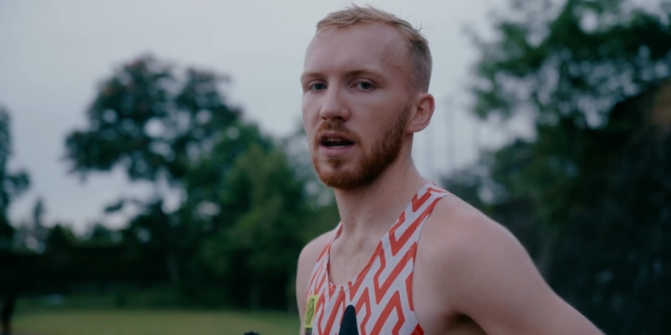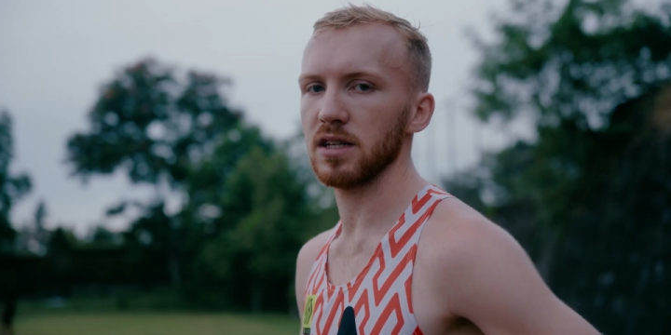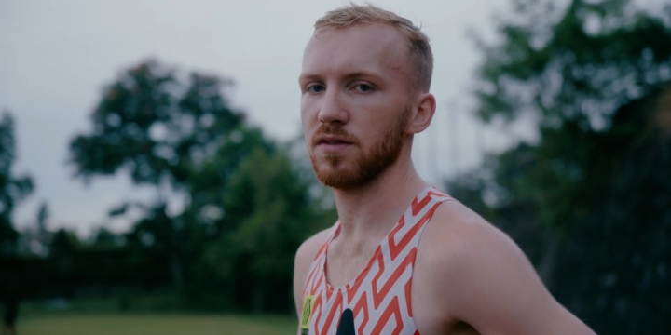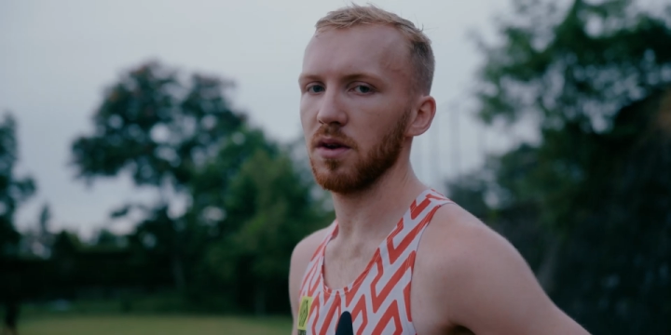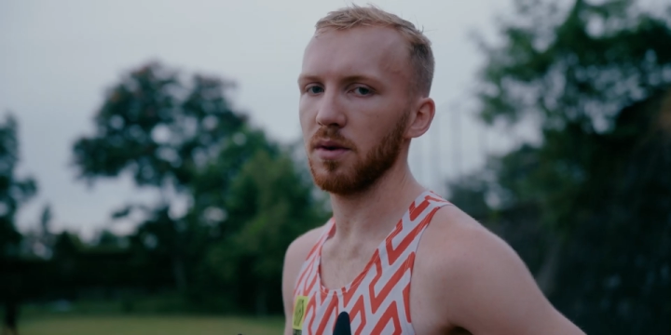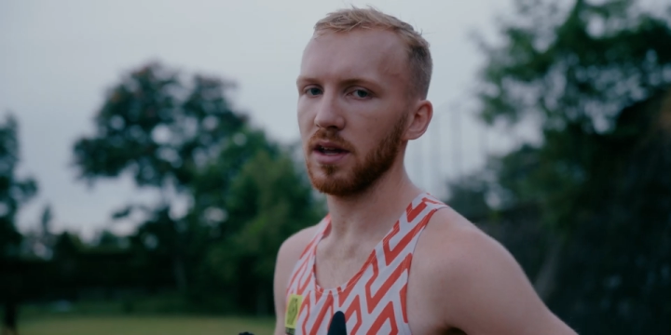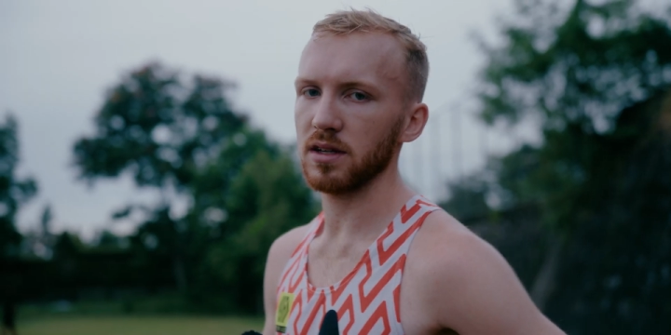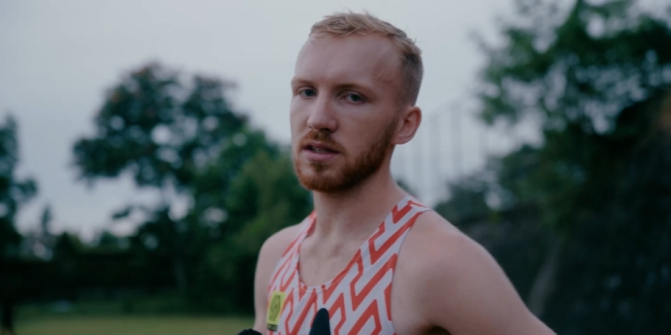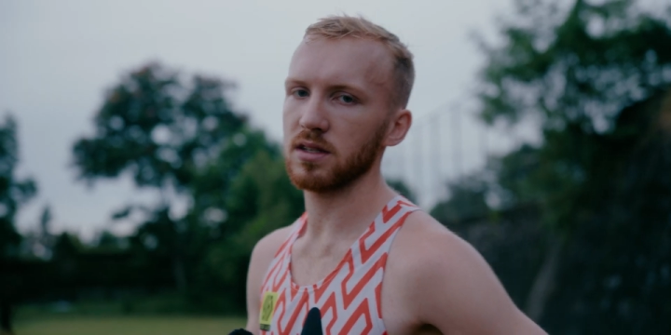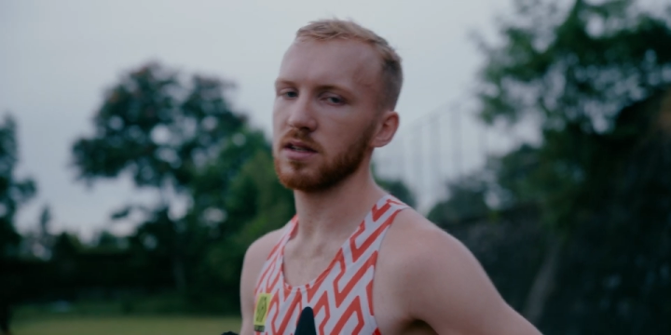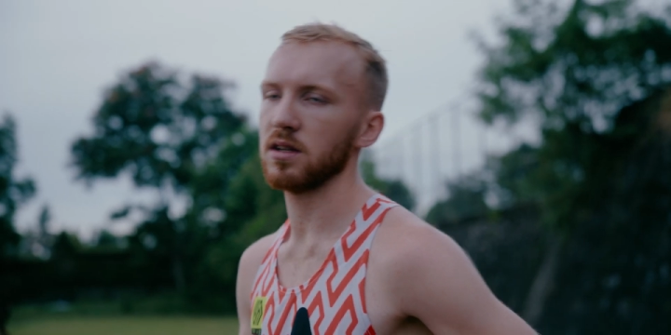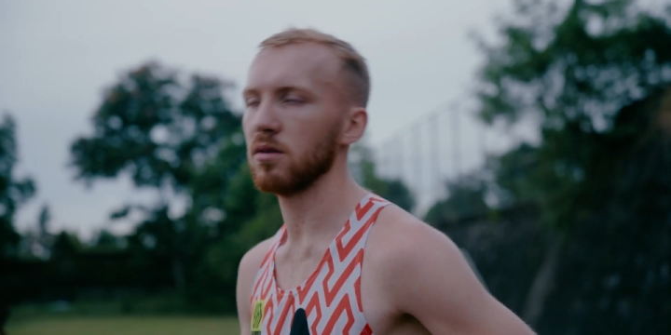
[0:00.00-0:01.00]
next few
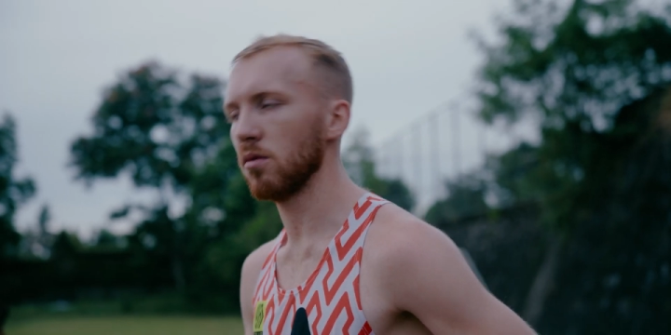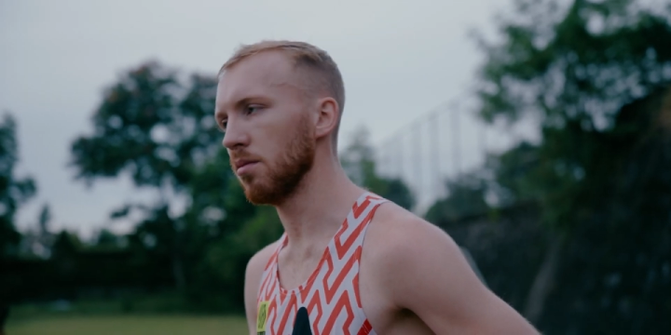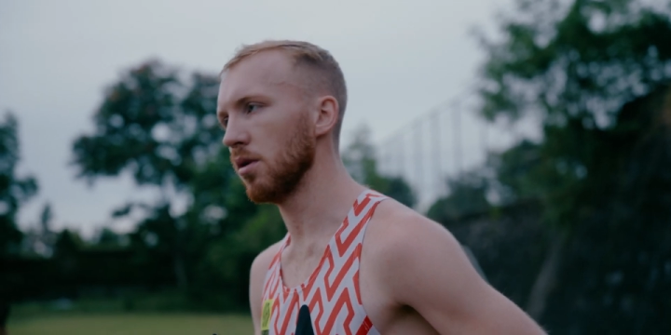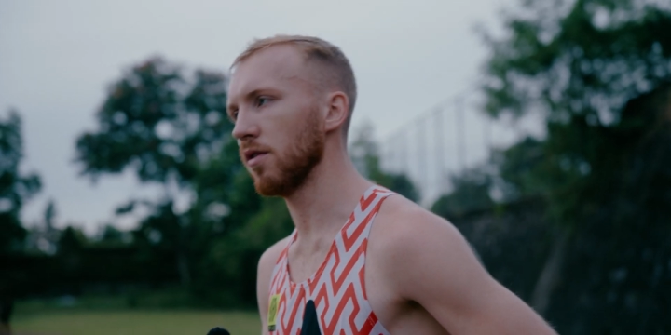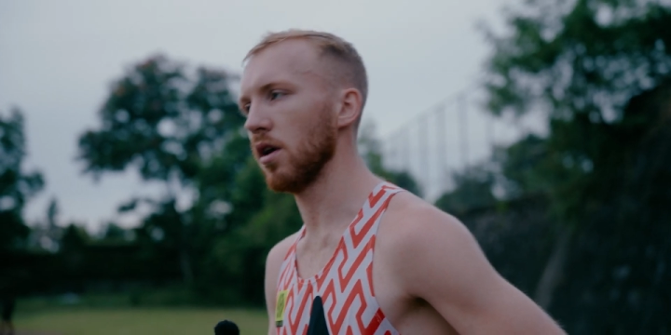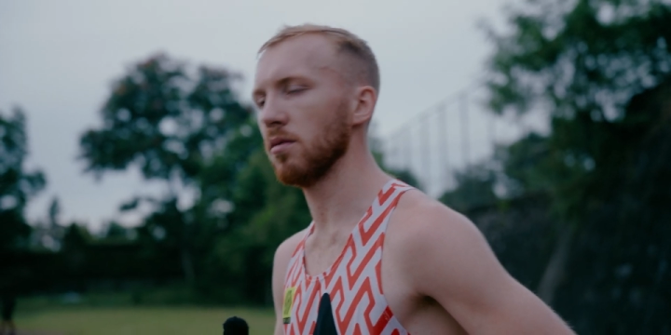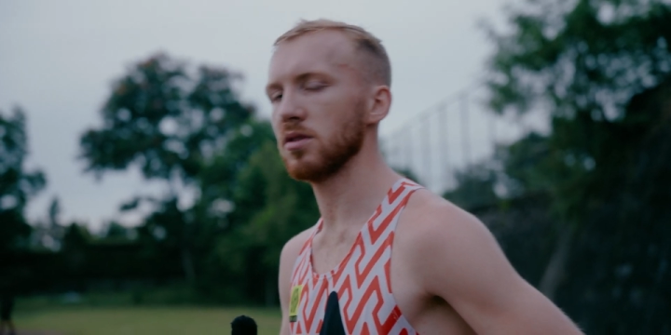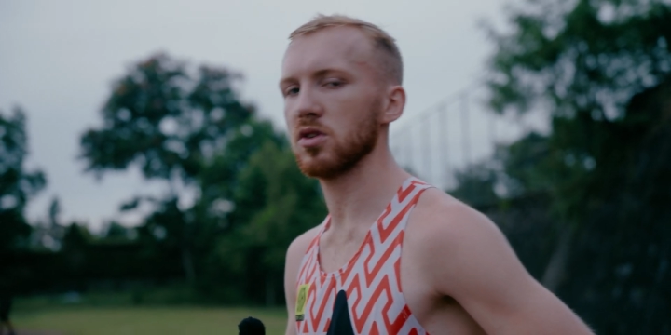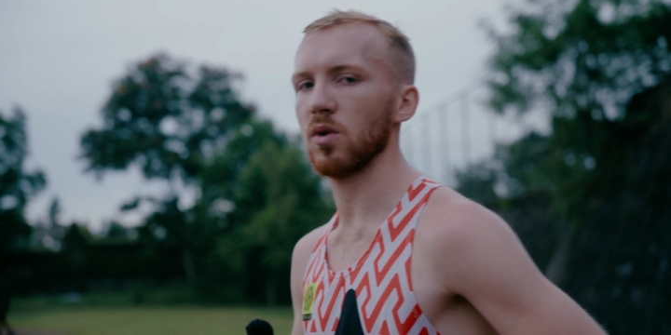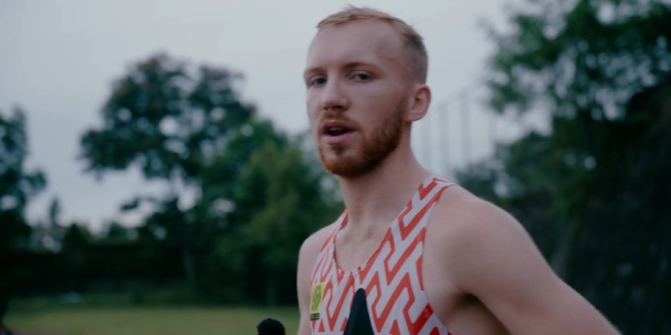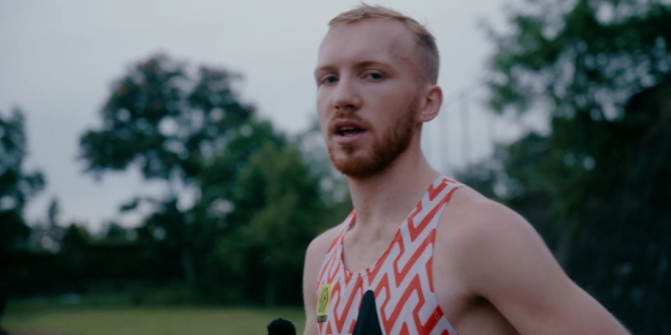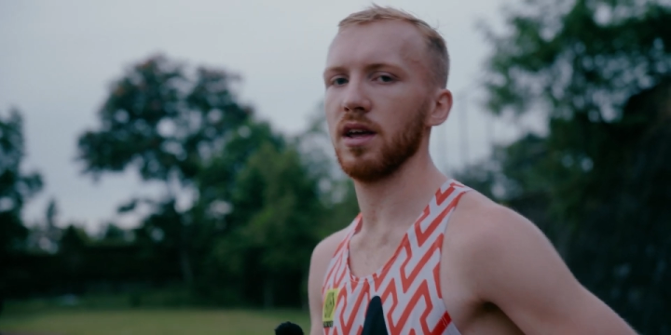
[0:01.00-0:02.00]
weeks, we'll move it up to
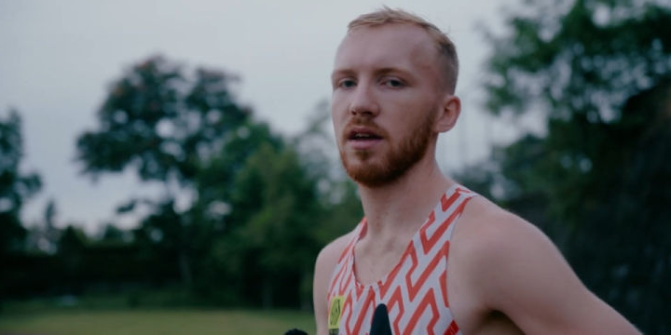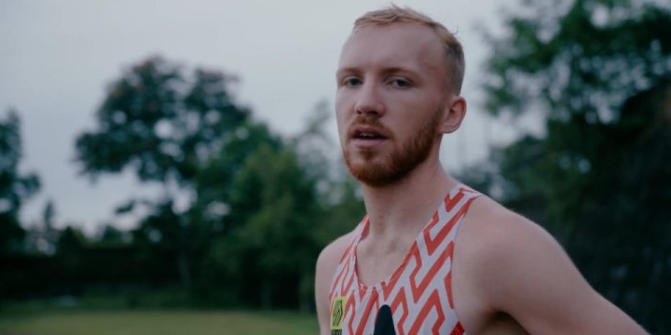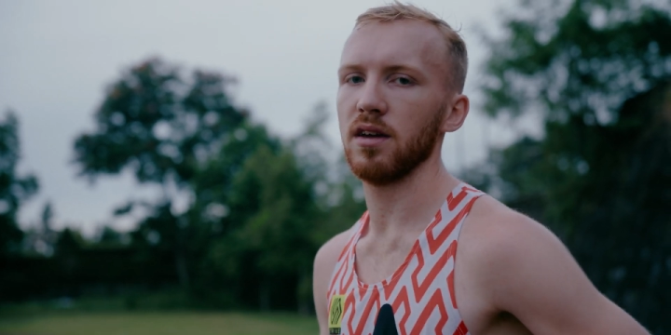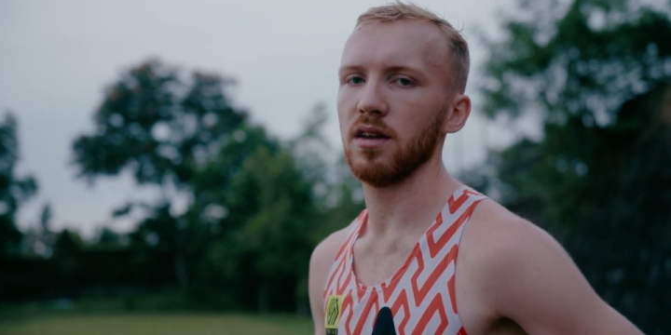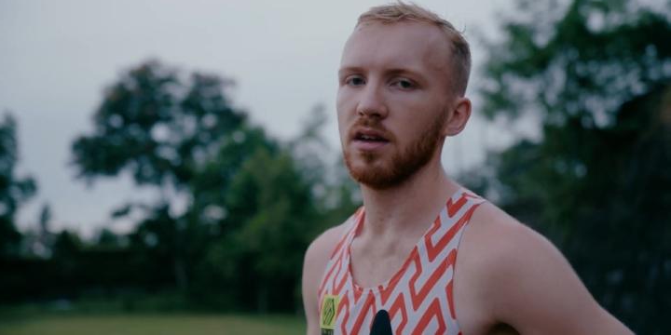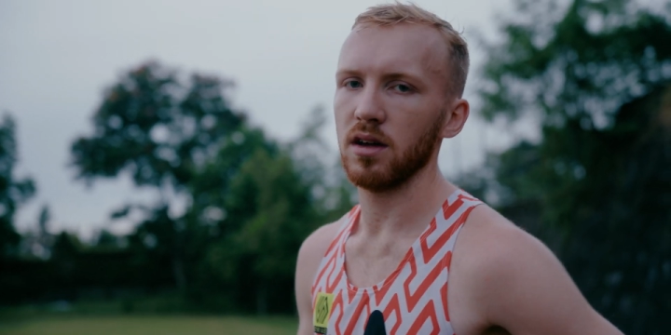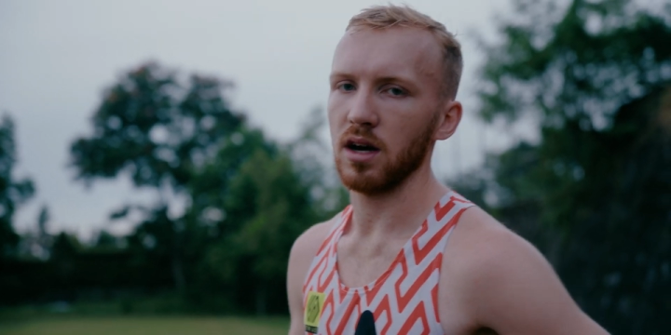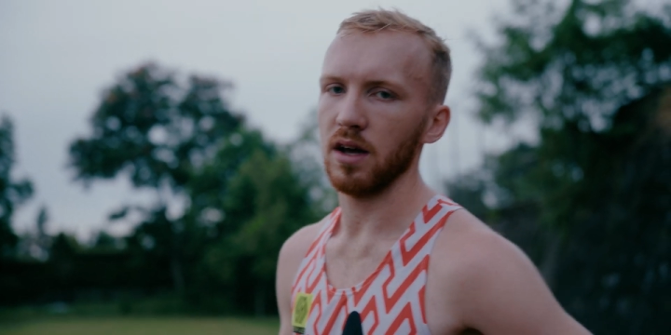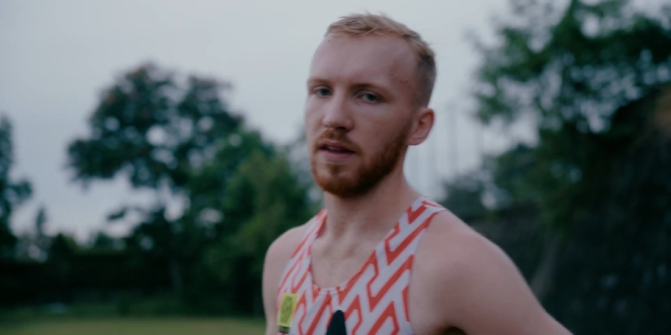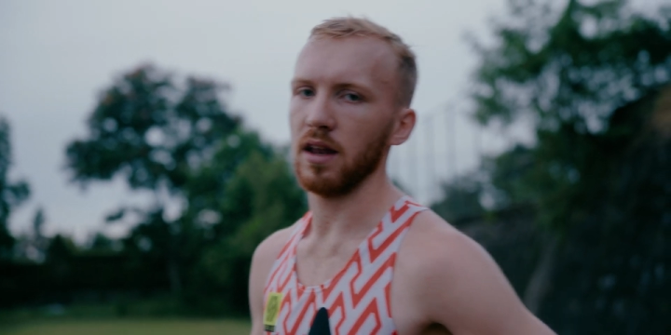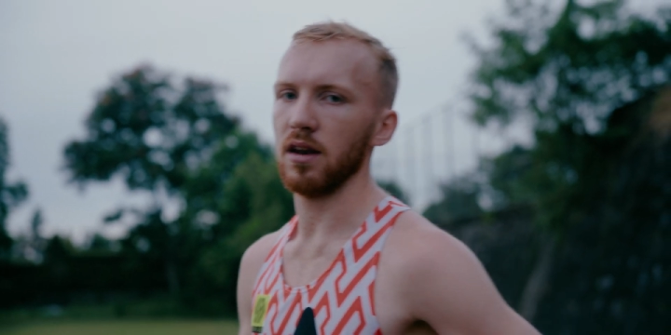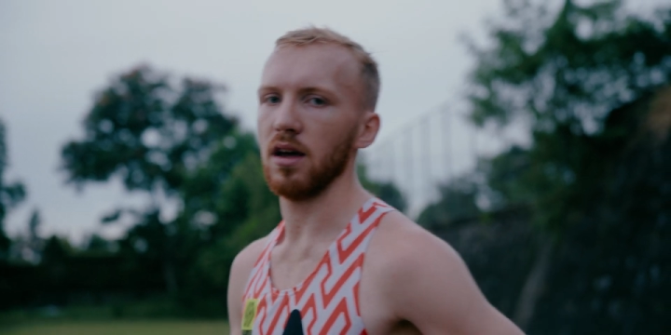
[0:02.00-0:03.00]
20,
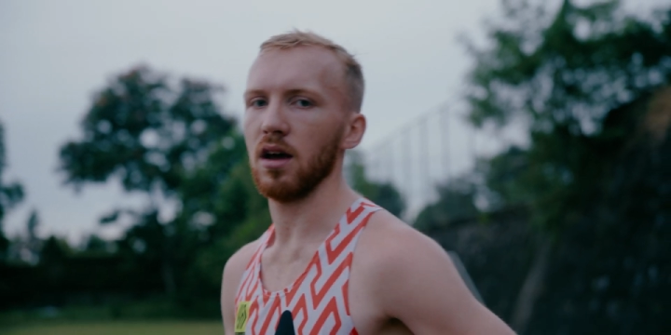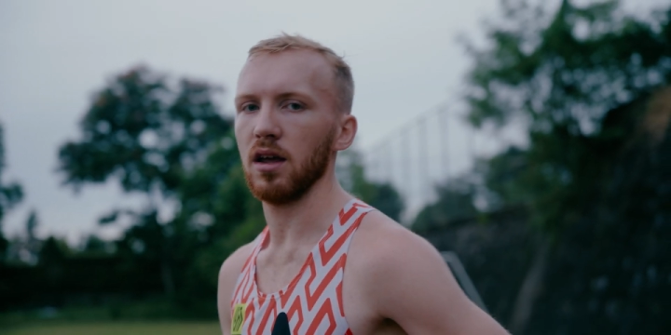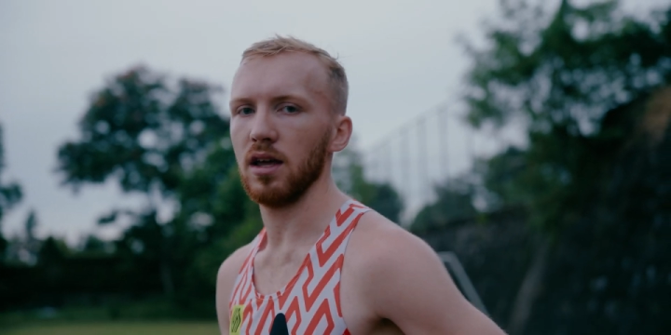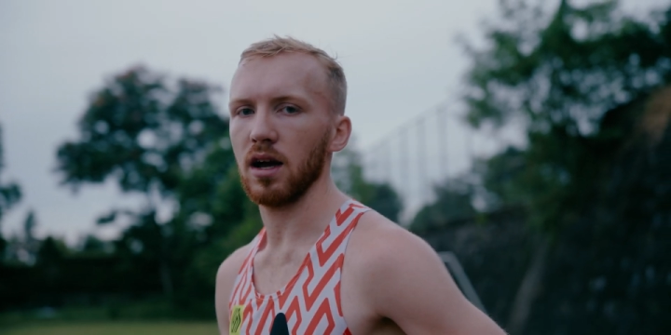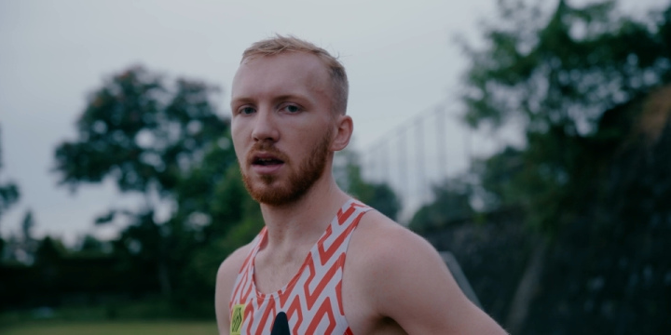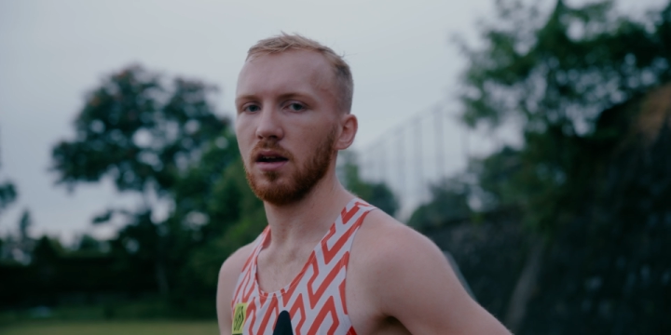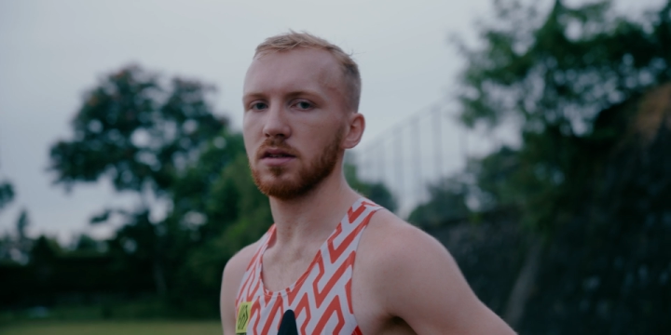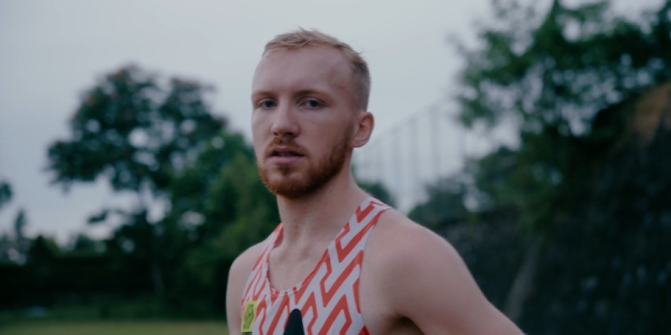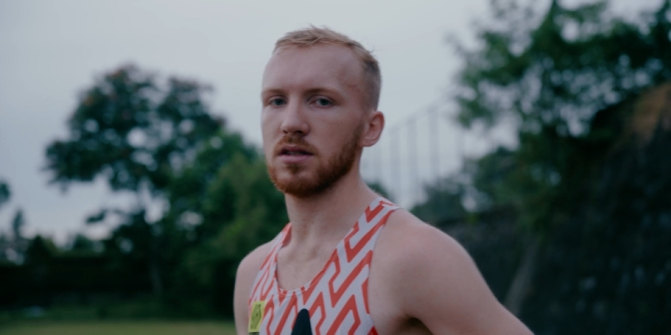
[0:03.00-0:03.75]
and then closer